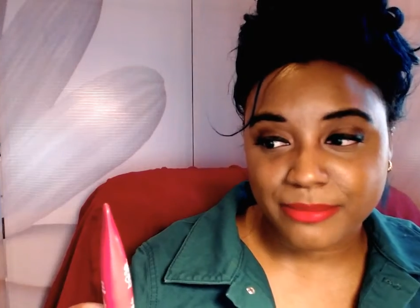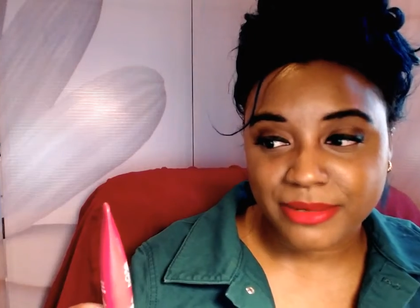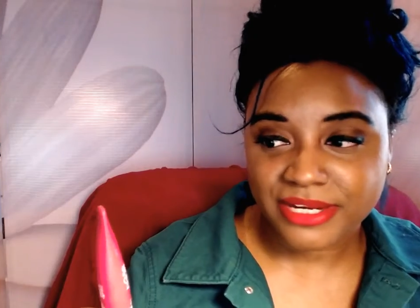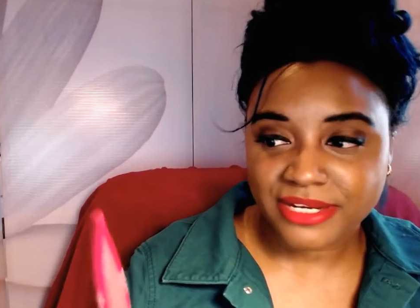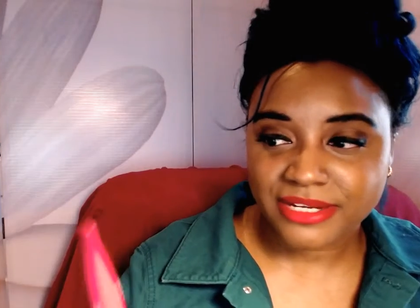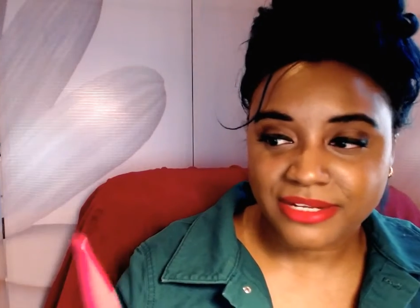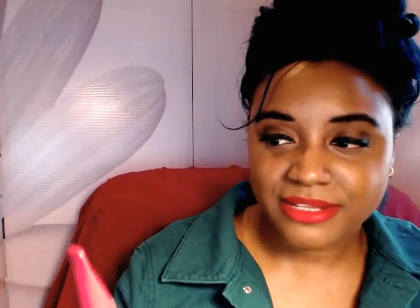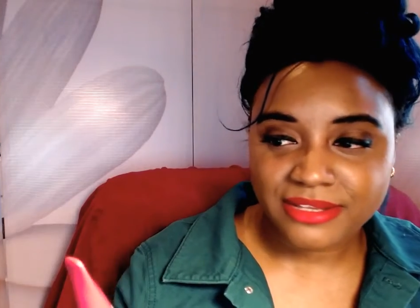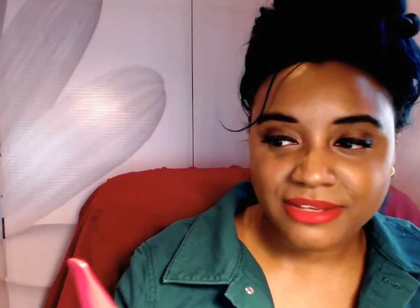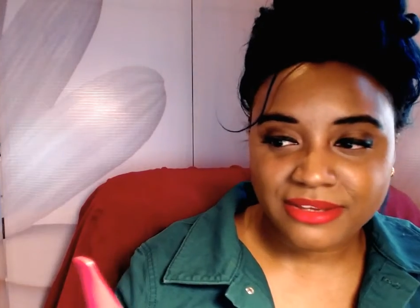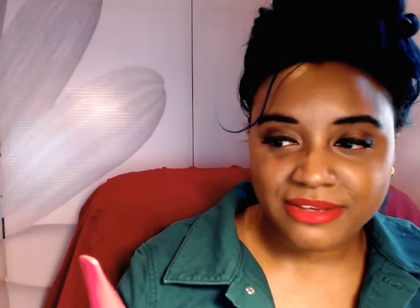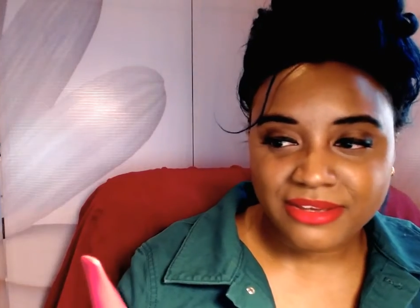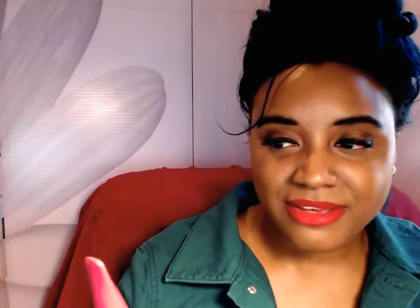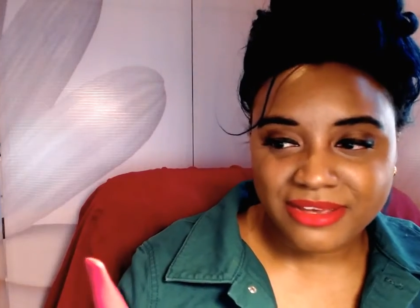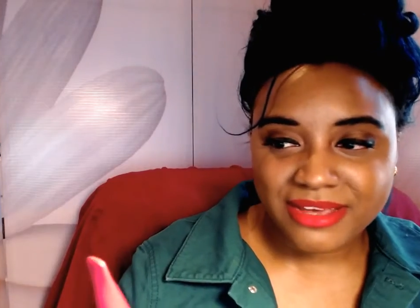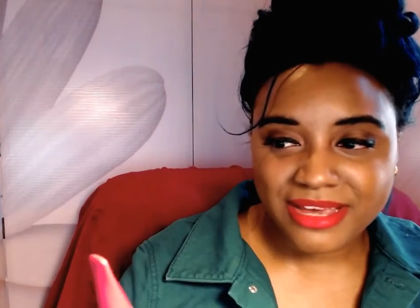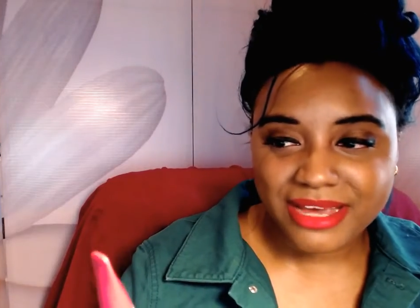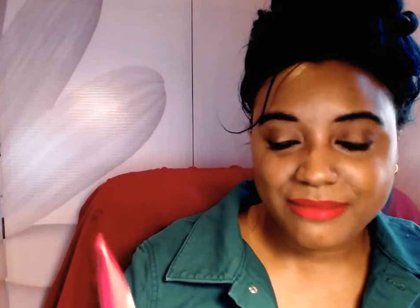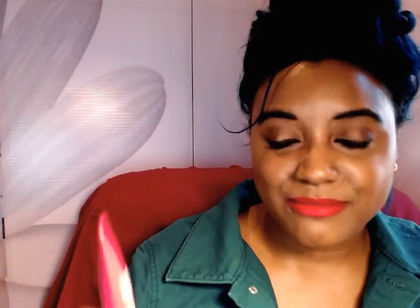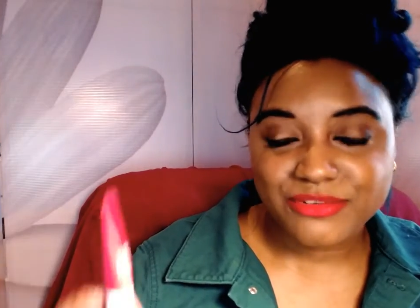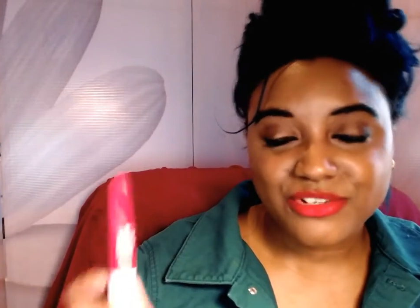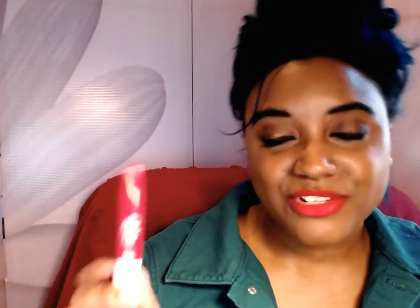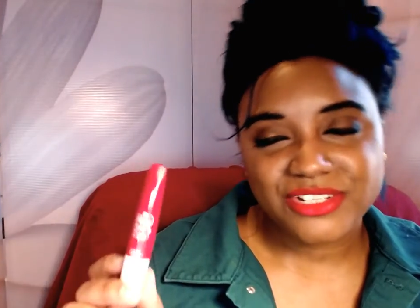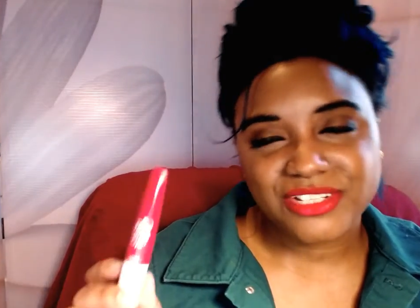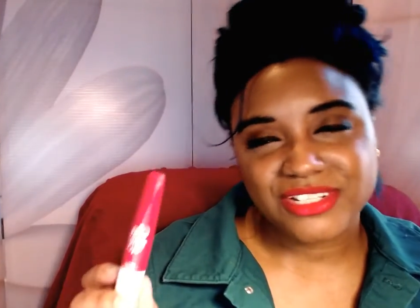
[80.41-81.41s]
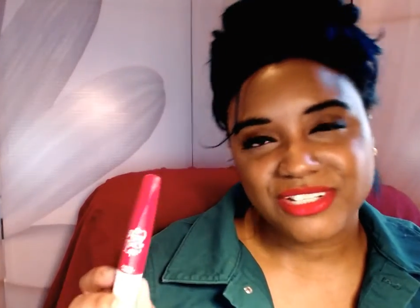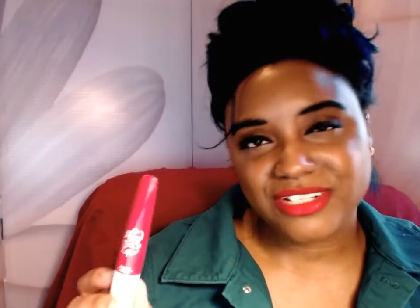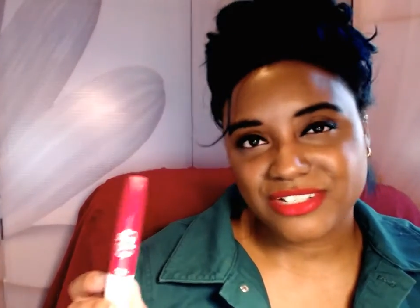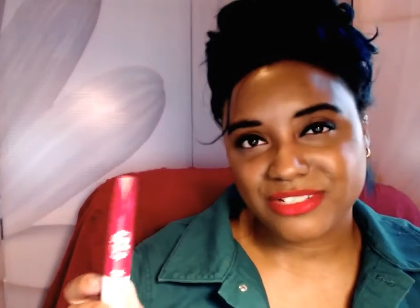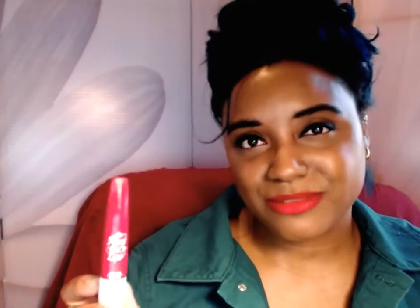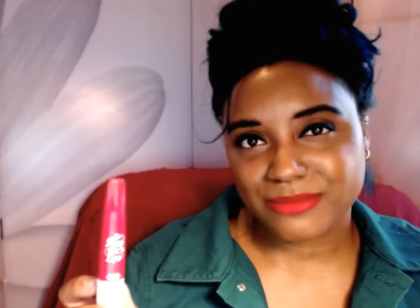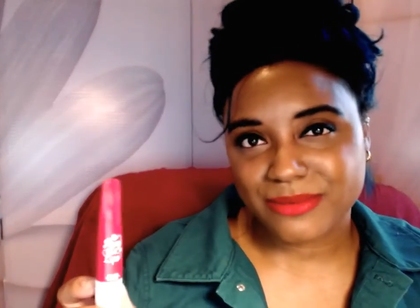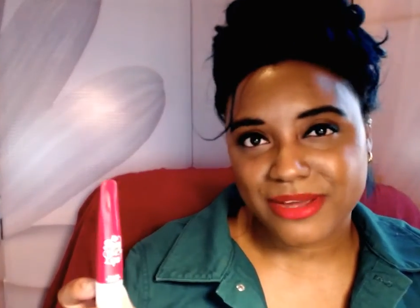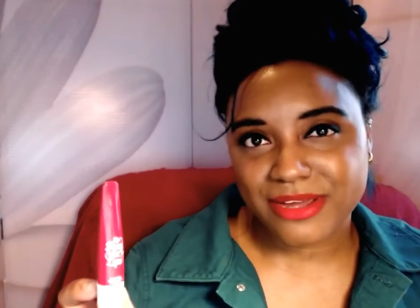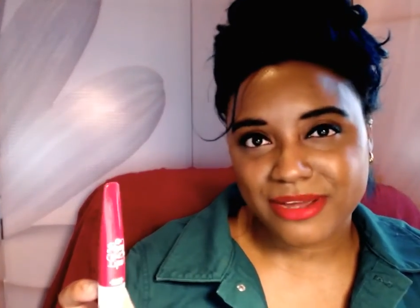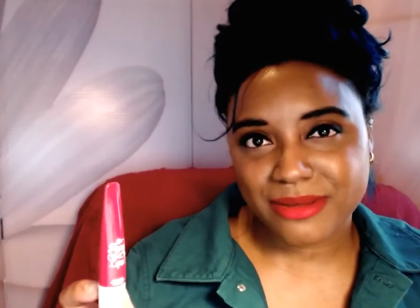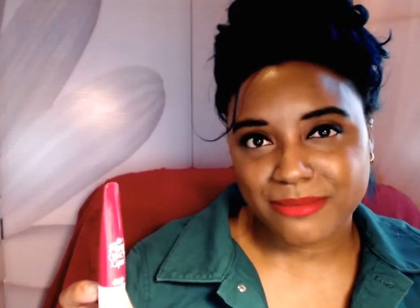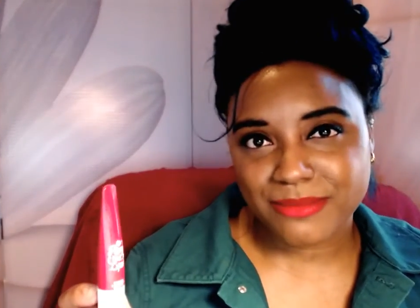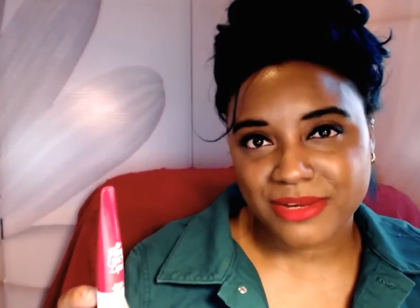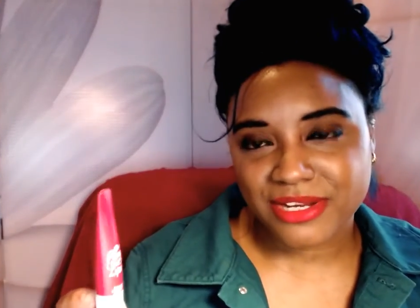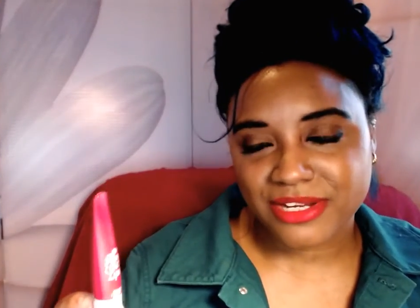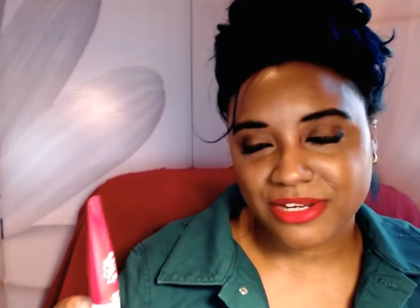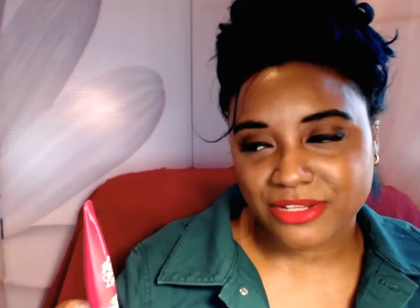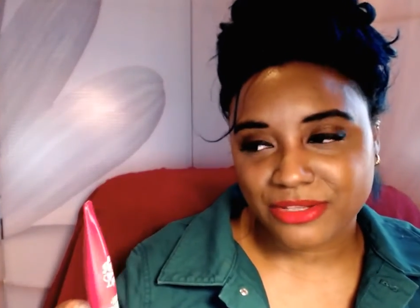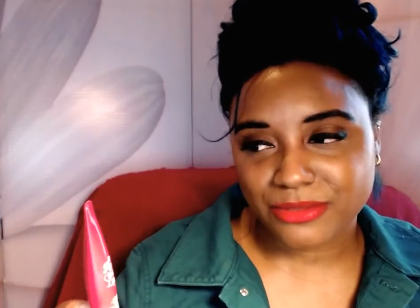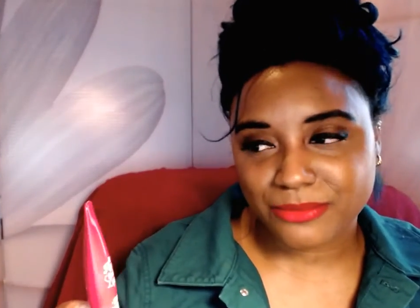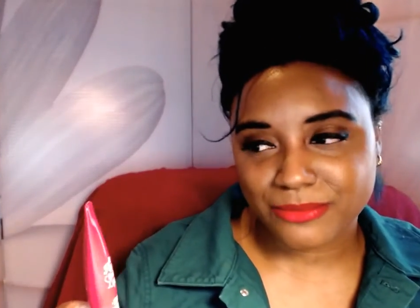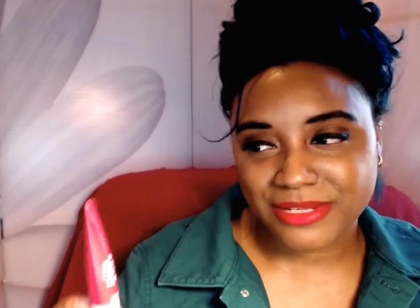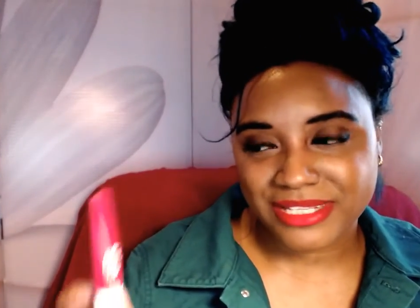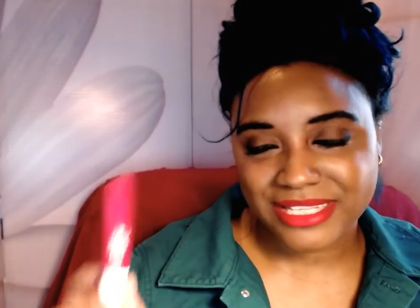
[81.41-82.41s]
But I'm sure that there's probably going to be
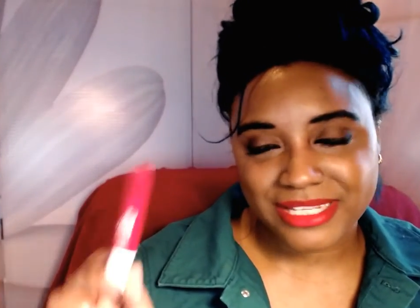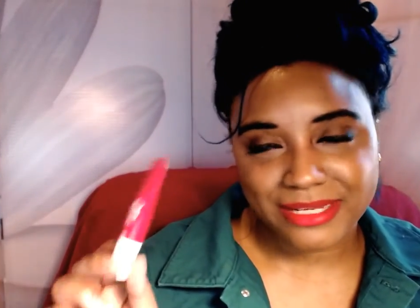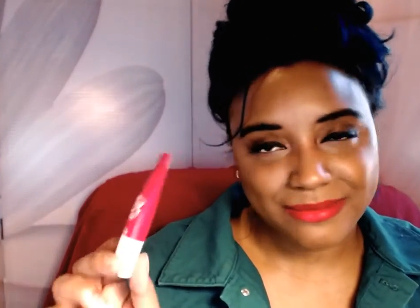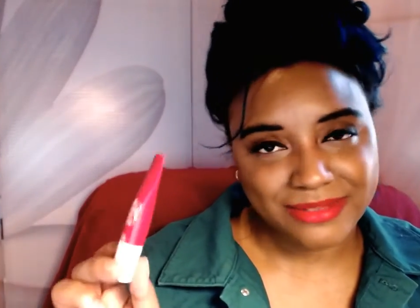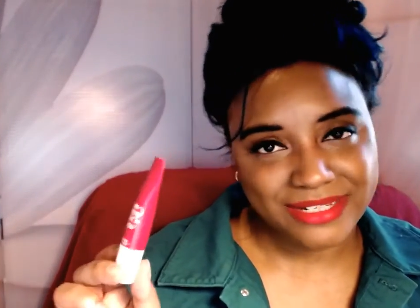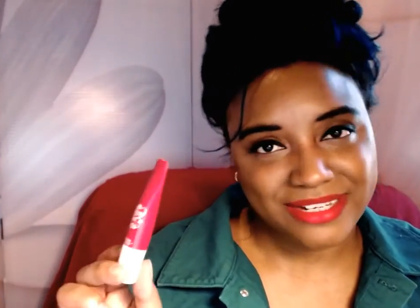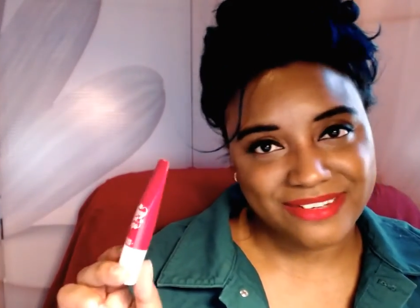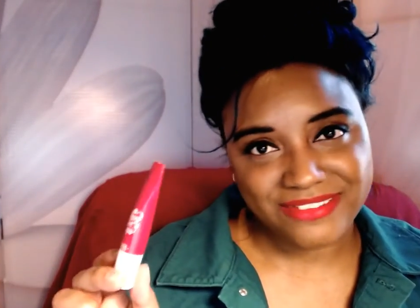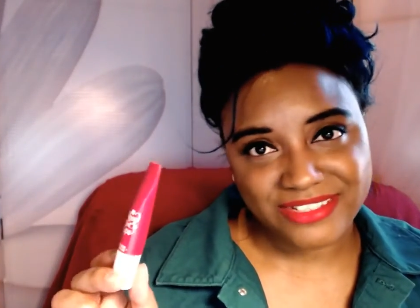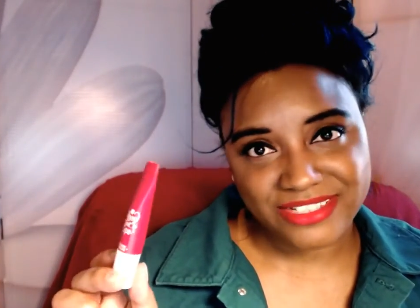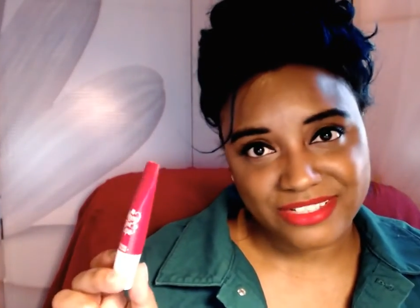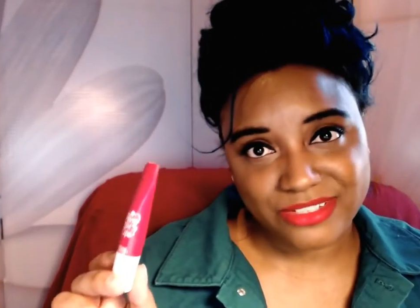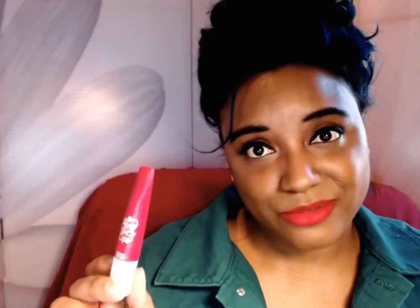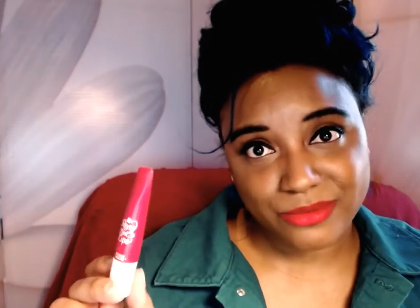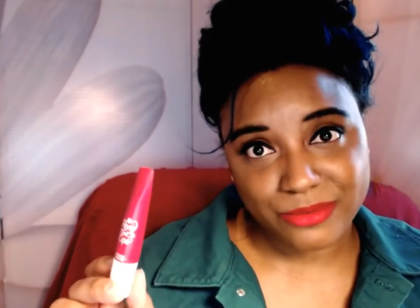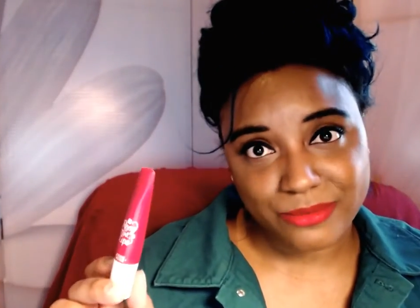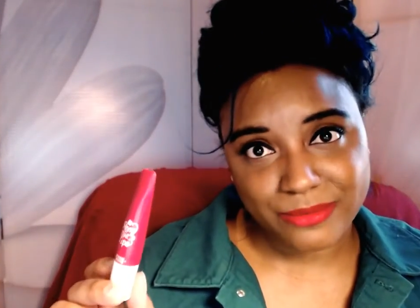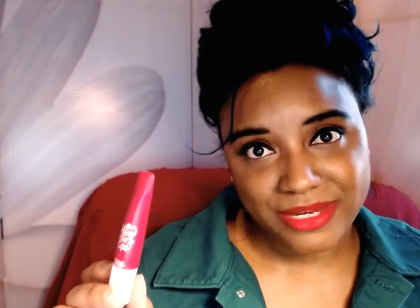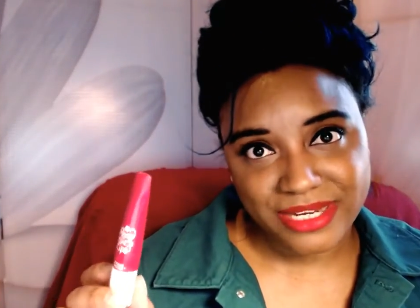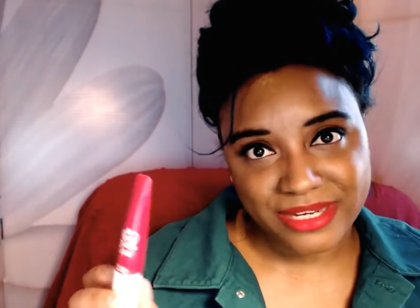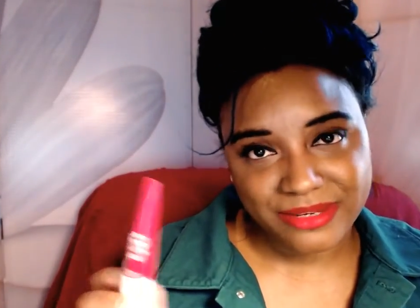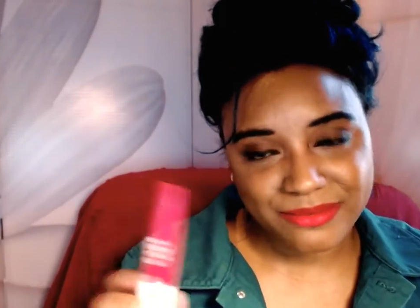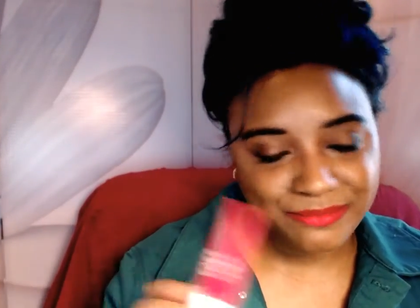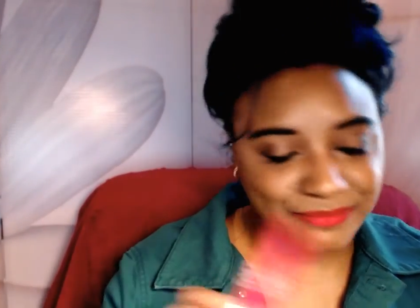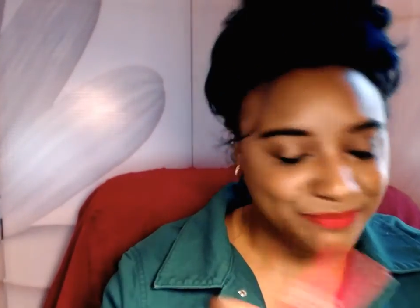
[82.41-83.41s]
another one that I'm going to have to throw away.